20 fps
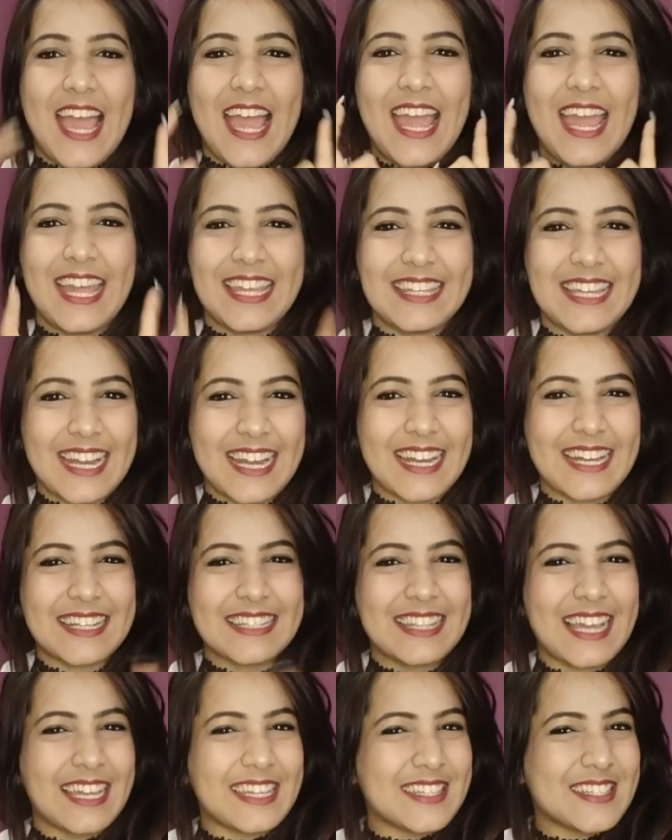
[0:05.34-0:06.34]
Hey
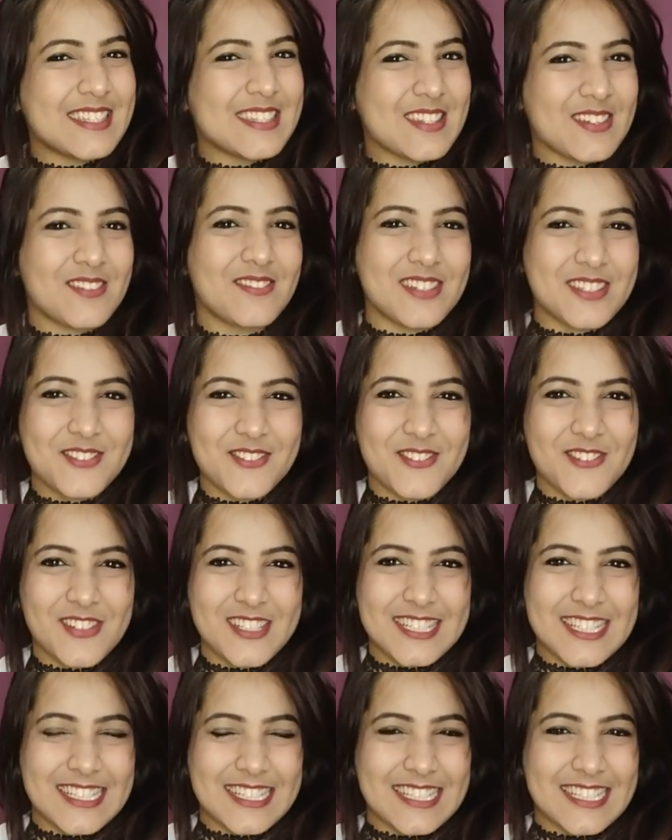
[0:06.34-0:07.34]
there, thank you so much for
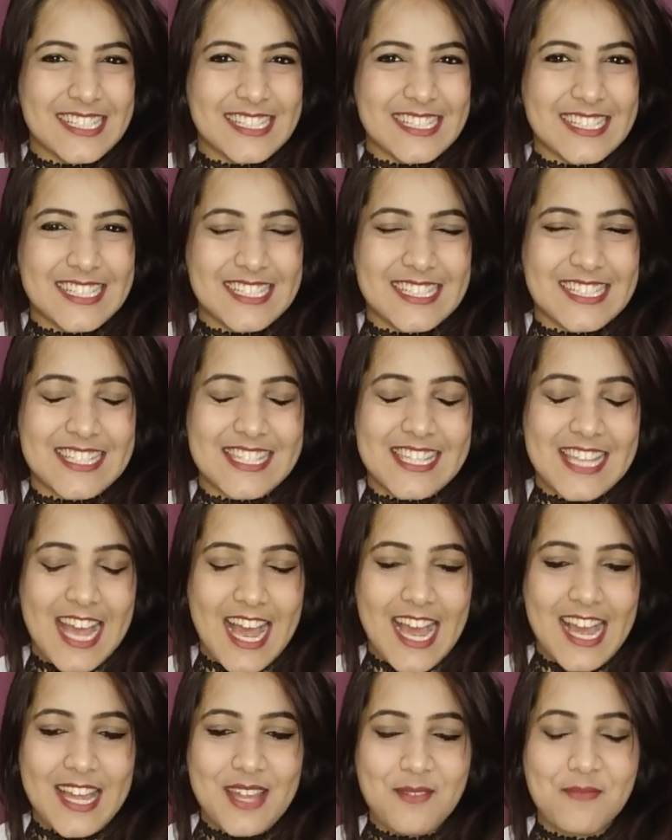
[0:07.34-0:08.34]
watching Nailacious.
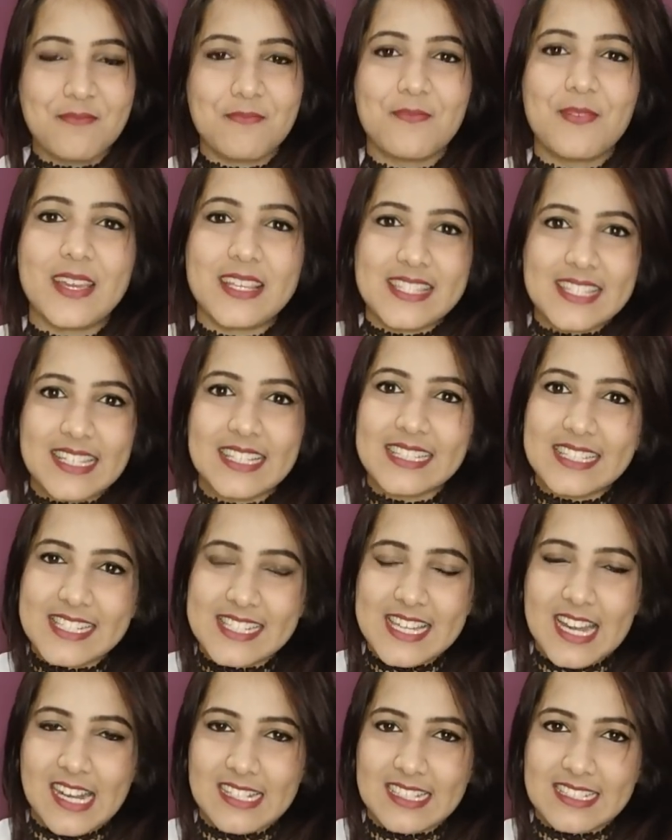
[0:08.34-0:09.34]
I basically
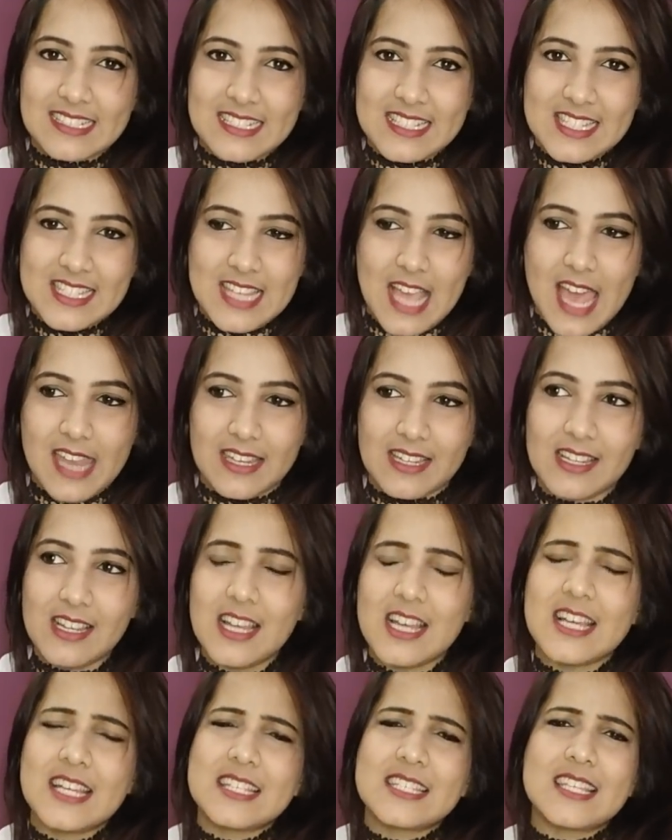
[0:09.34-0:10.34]
started this channel
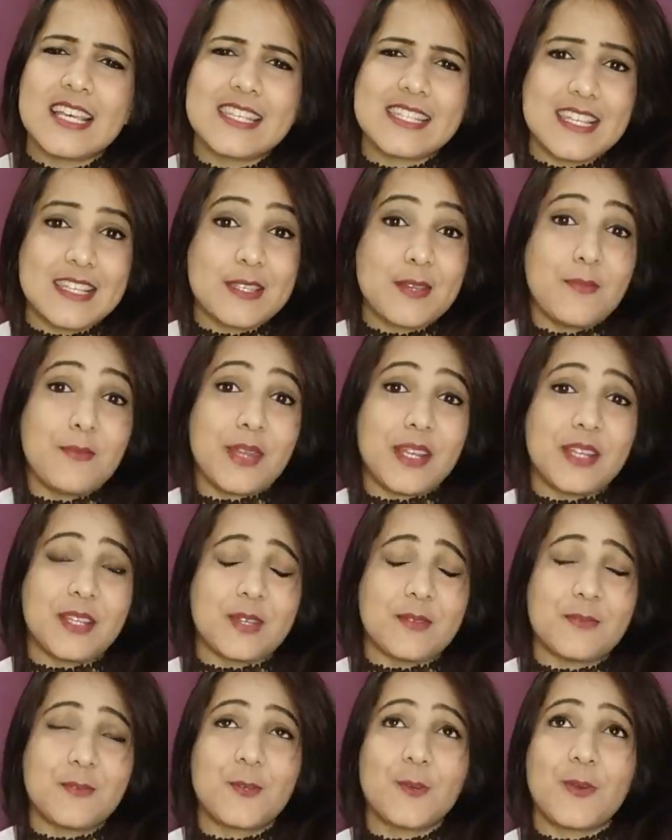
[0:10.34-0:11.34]
just as a
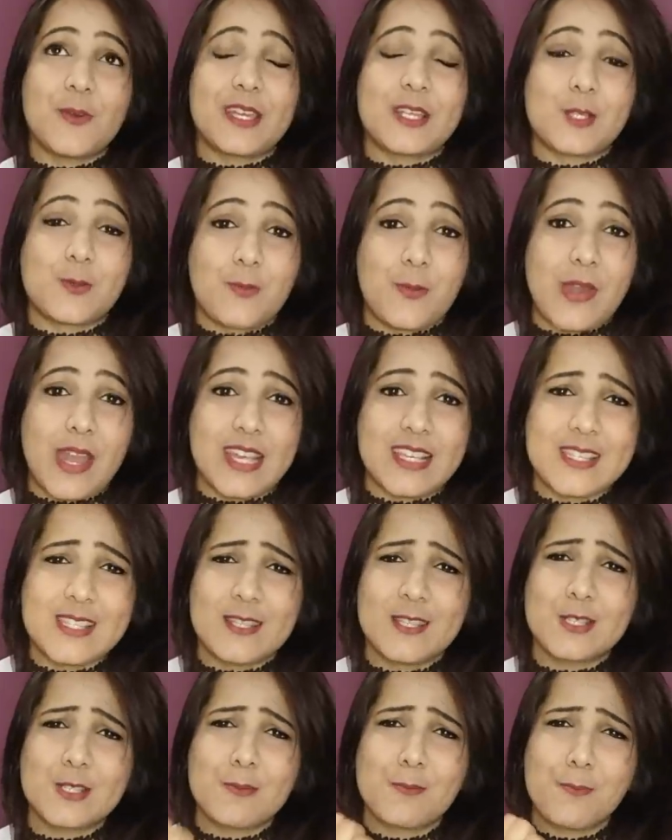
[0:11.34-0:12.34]
medium to express
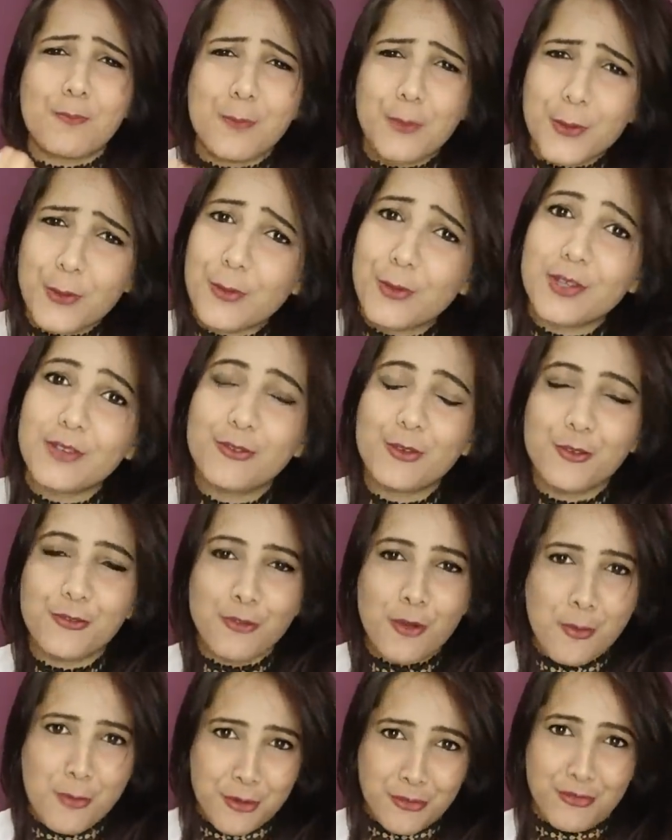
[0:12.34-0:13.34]
this beautiful
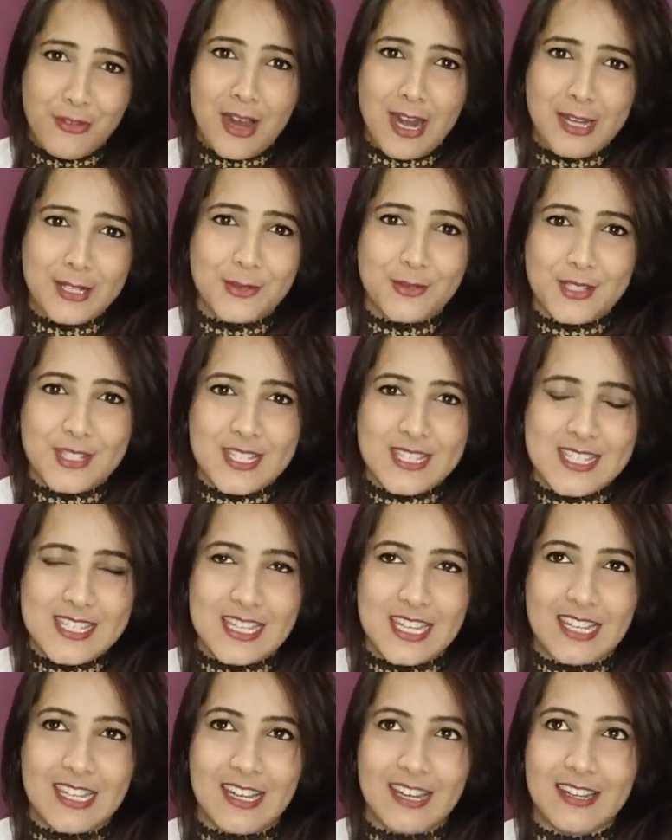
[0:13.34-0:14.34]
form of art which is
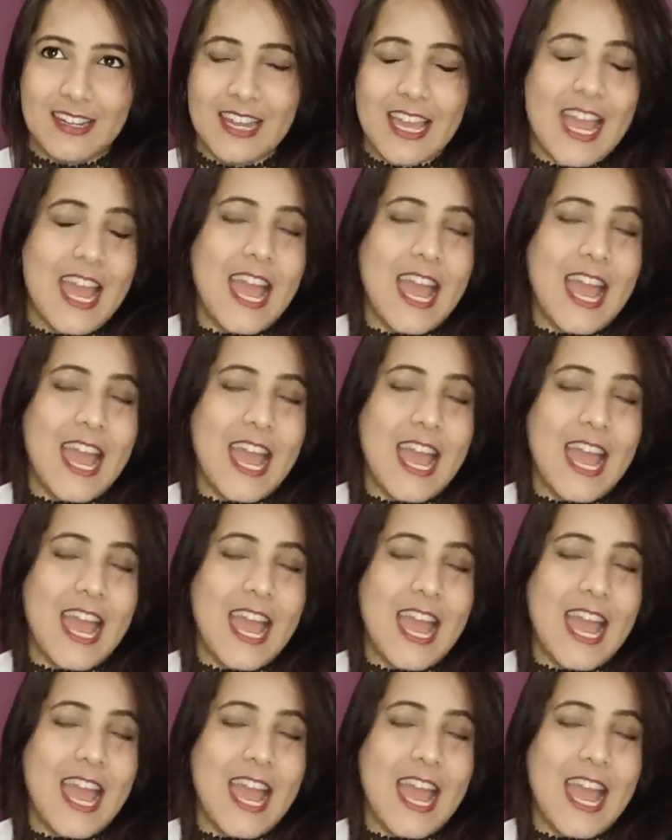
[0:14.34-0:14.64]
nail art.